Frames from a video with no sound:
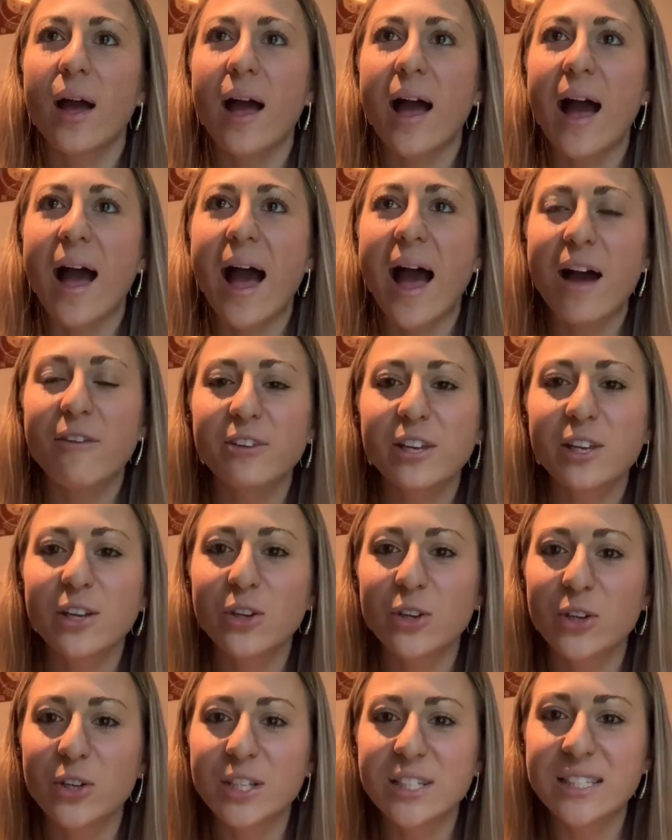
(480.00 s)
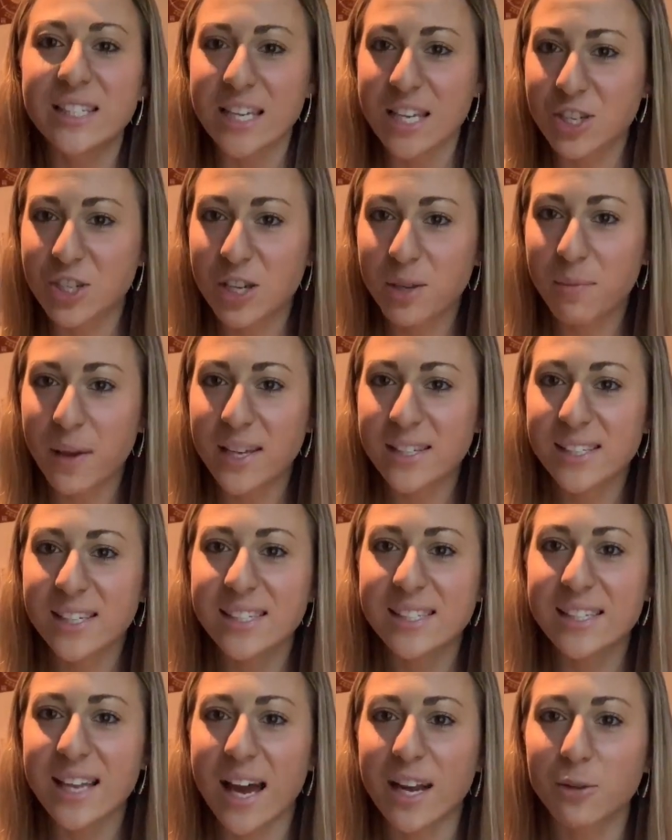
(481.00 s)
having a good teaching
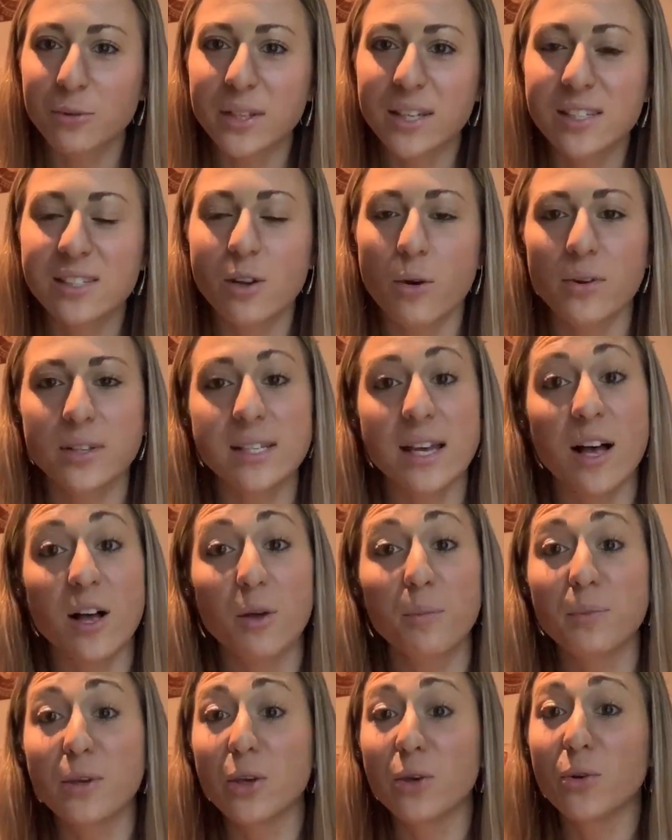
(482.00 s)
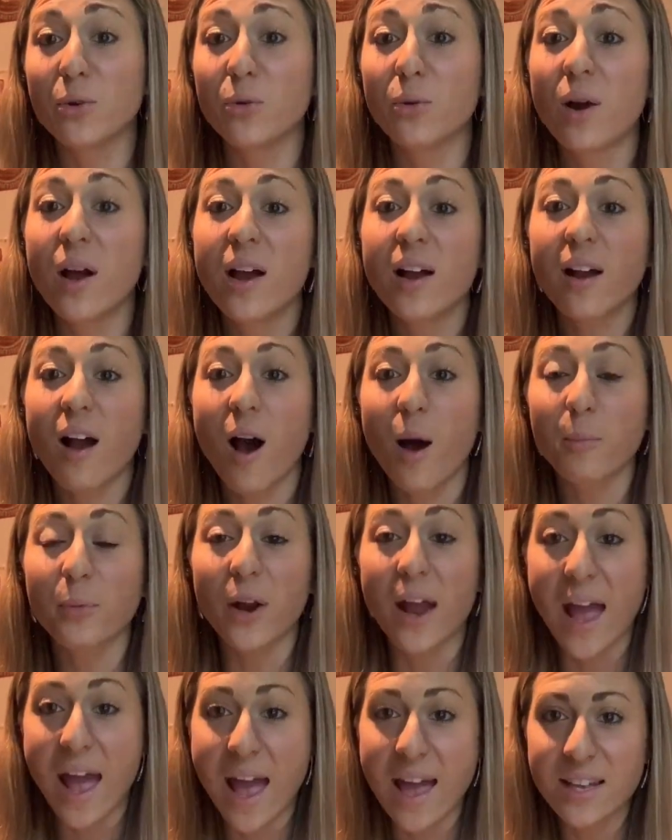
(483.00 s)
basis not only is going to help you
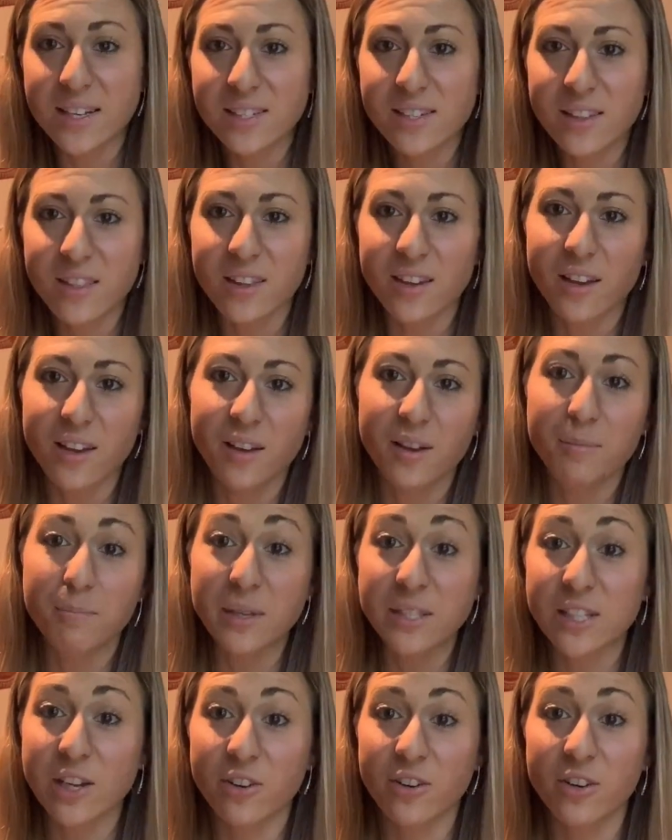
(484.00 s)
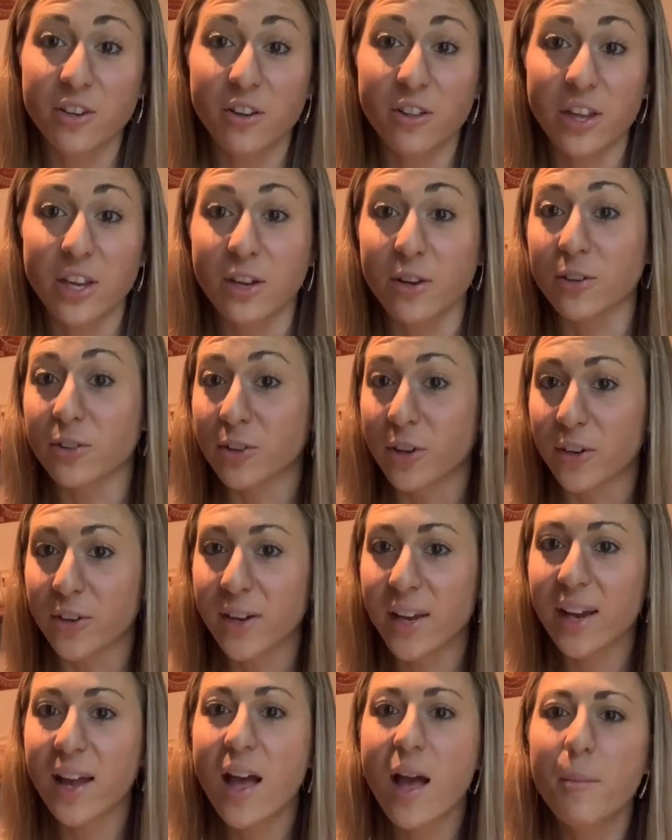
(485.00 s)
comprehend the material that you're
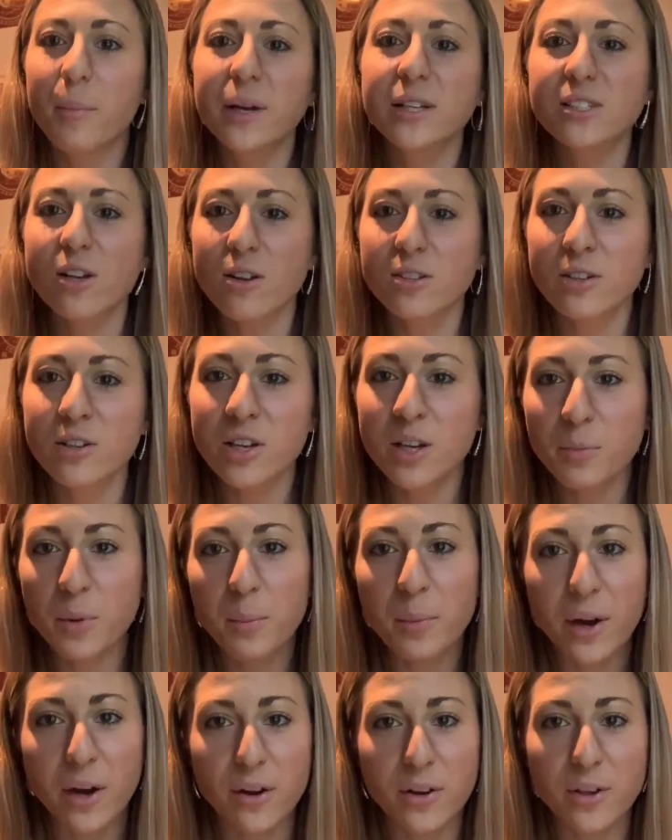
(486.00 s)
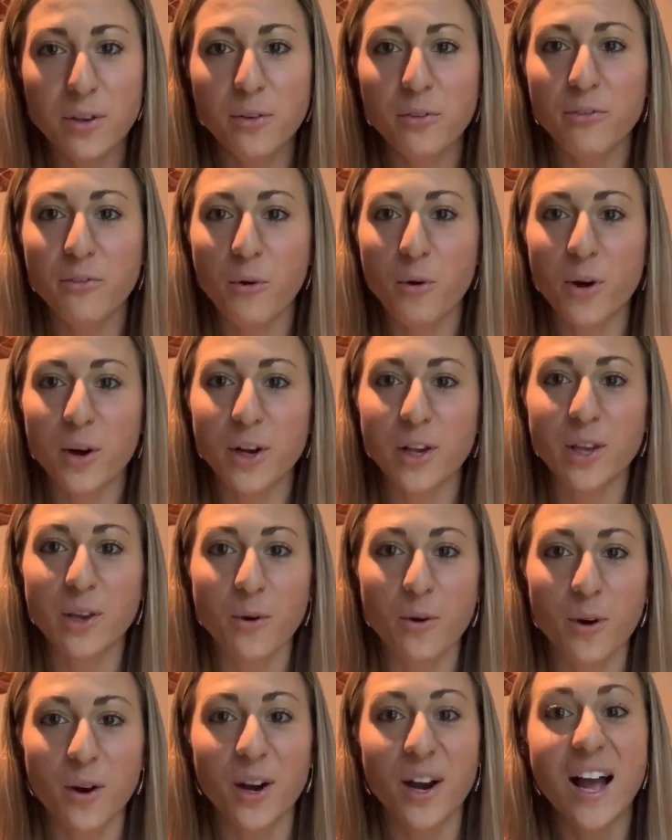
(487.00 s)
learning, but it's also going to prepare you for
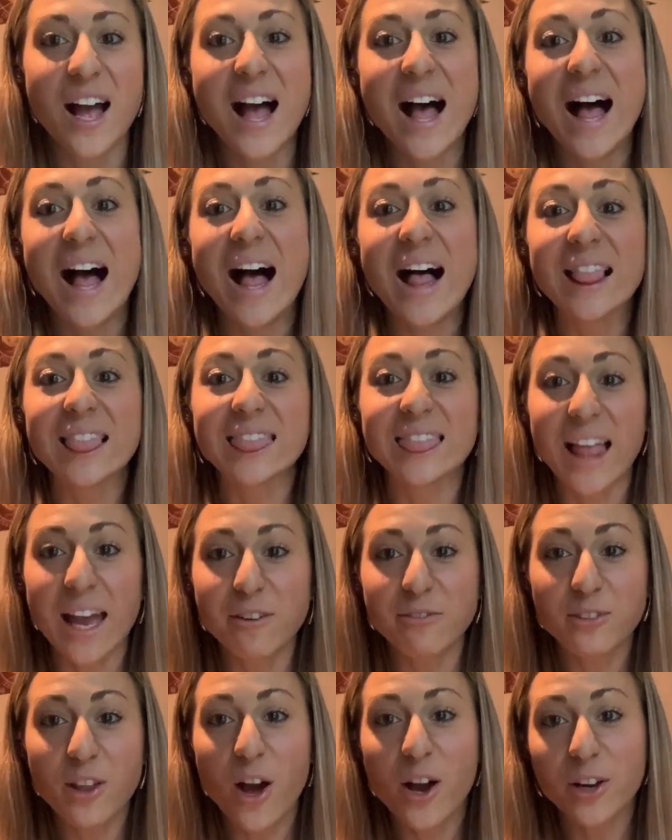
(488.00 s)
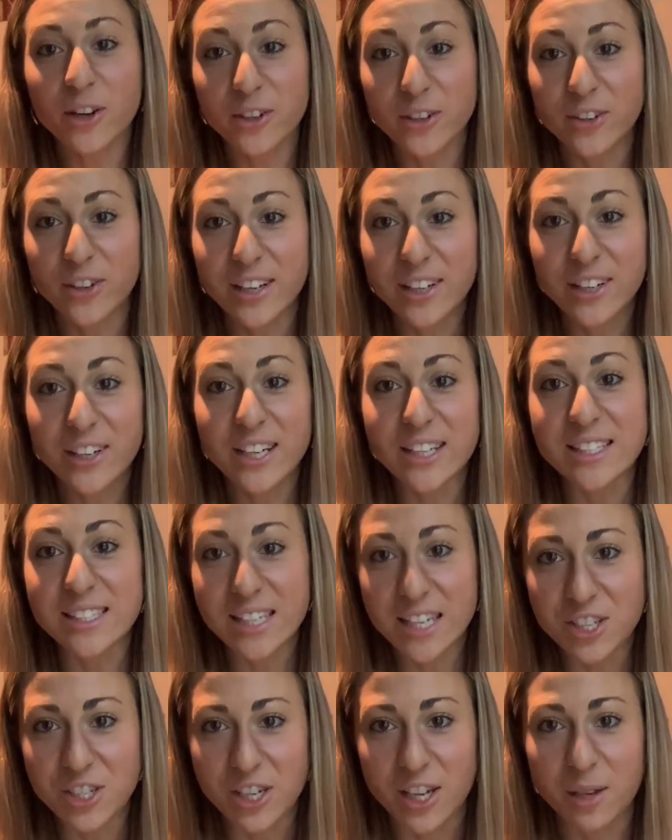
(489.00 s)
your lifelong career in
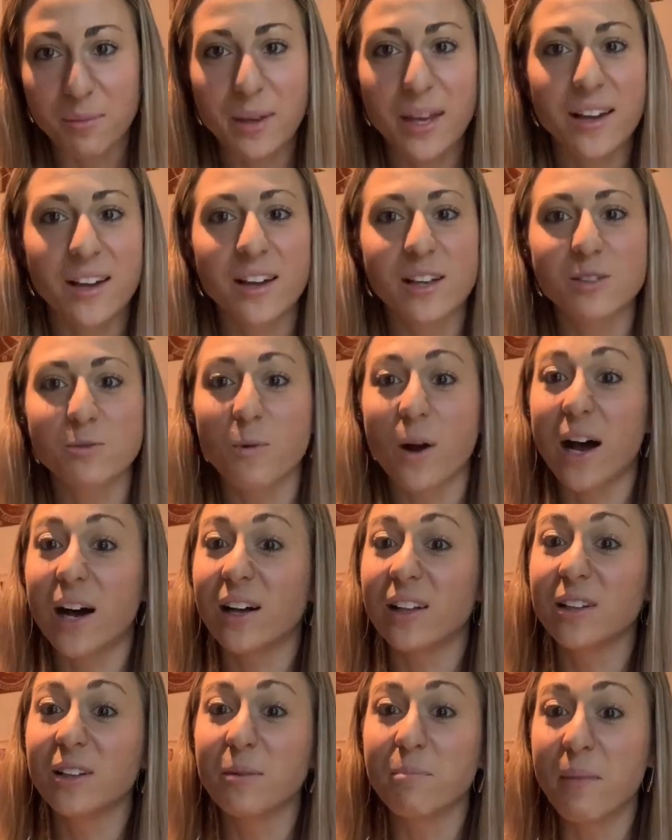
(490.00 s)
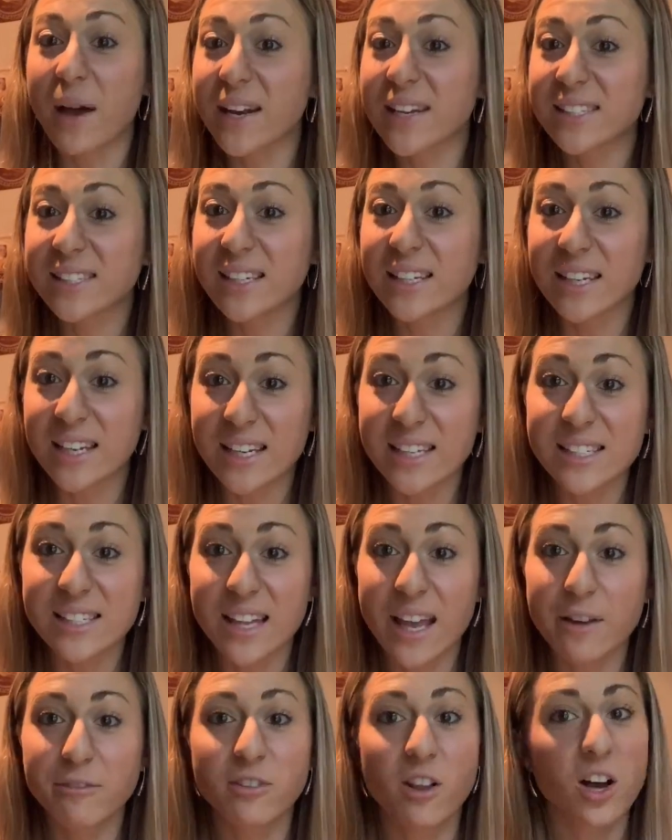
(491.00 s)
teaching, because while medicine is
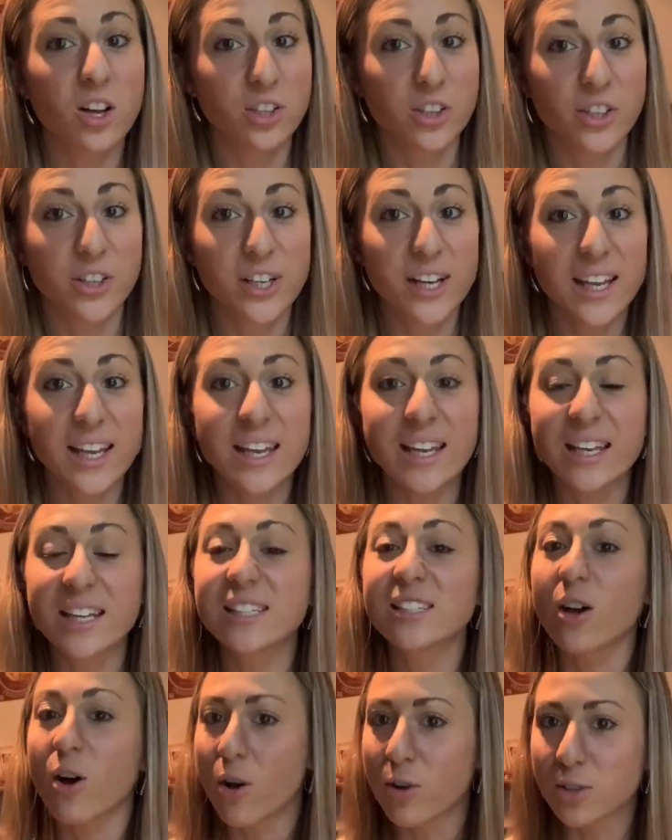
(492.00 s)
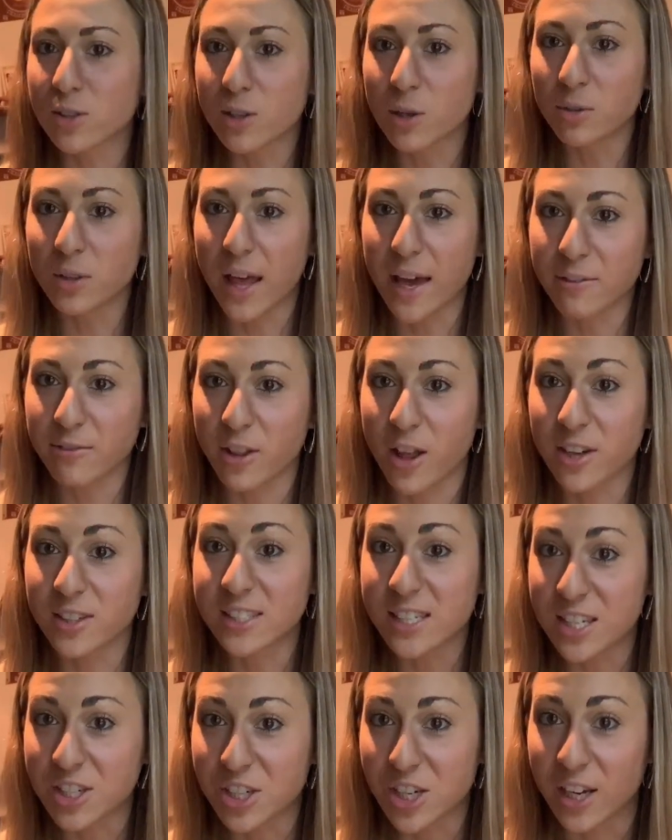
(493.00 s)
lifelong learning, it is also lifelong
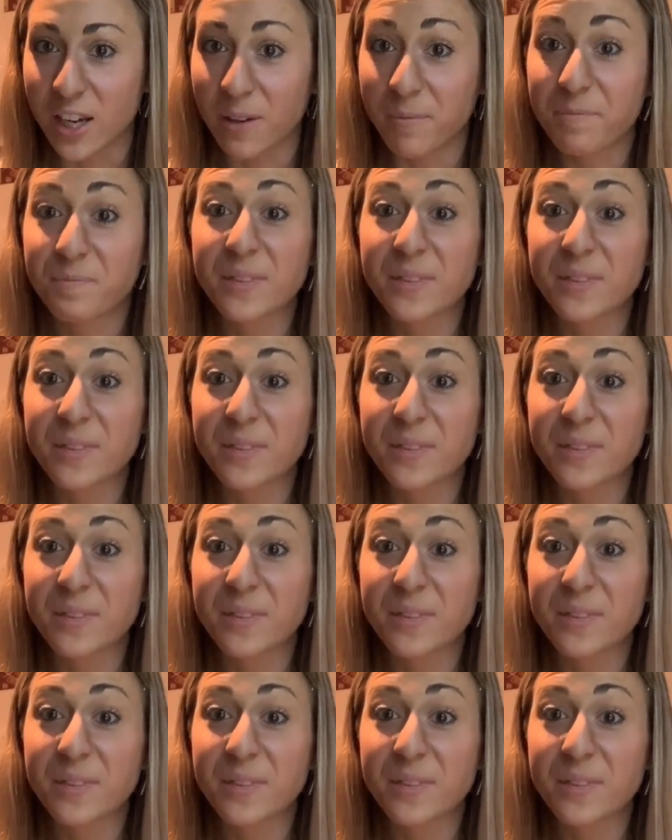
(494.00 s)
teaching.